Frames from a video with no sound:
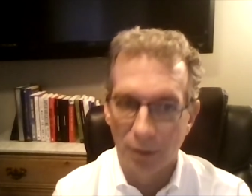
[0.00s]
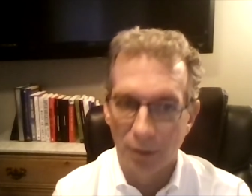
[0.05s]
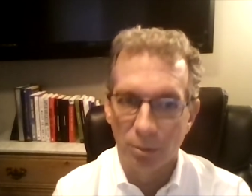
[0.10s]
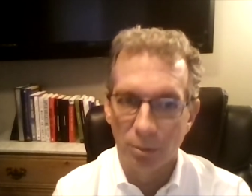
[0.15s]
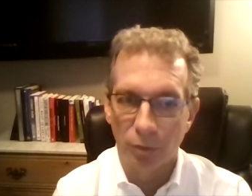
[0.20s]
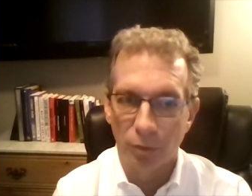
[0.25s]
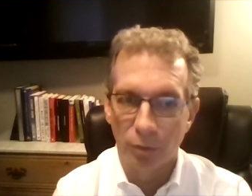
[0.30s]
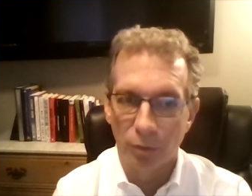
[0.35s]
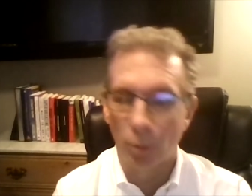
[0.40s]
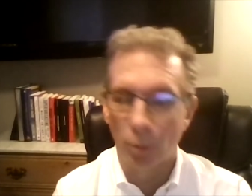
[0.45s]

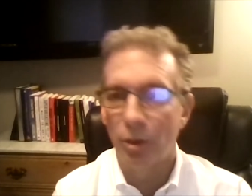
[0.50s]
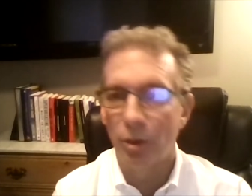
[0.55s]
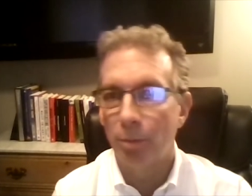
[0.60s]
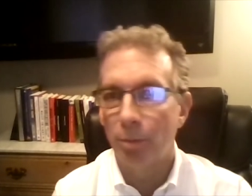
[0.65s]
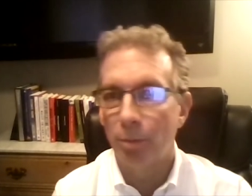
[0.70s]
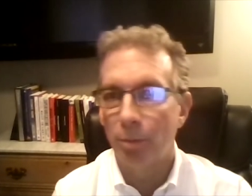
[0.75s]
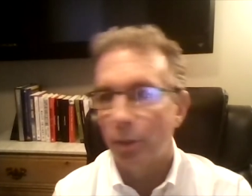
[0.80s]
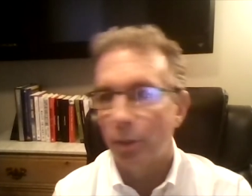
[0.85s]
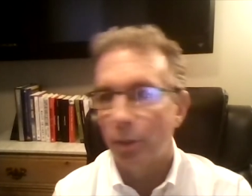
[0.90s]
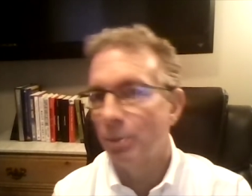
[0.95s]
before we
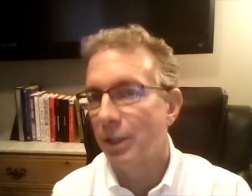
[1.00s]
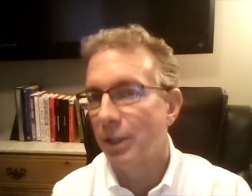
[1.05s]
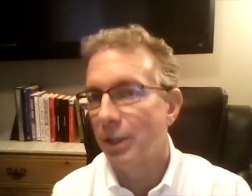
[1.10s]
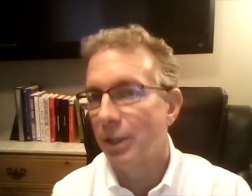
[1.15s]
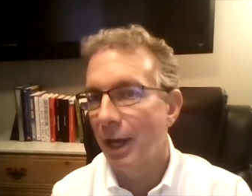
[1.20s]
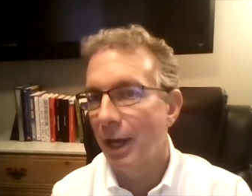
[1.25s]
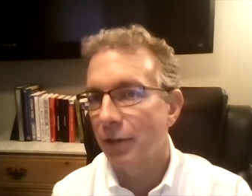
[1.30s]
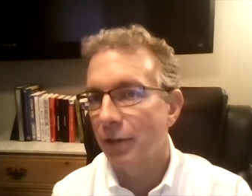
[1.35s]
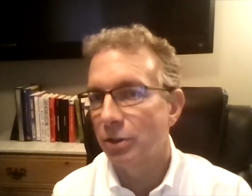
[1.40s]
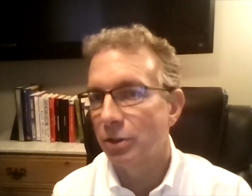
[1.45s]
then put them into
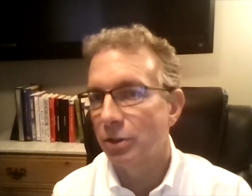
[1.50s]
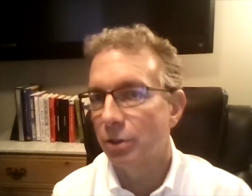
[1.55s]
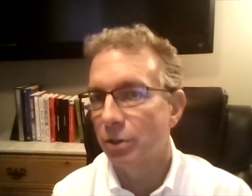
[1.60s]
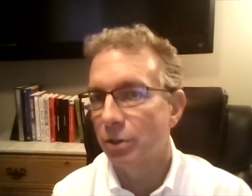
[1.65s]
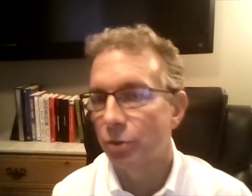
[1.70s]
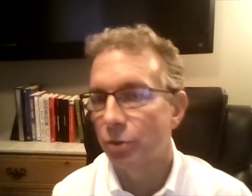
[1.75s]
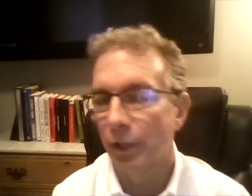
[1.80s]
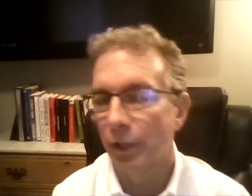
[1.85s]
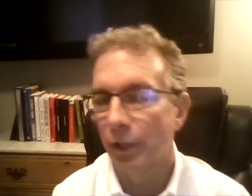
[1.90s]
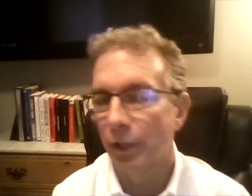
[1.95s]
action to
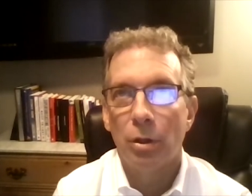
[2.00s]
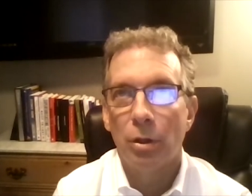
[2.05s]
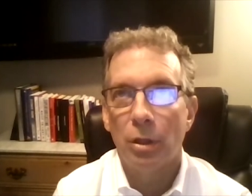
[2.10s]
trade.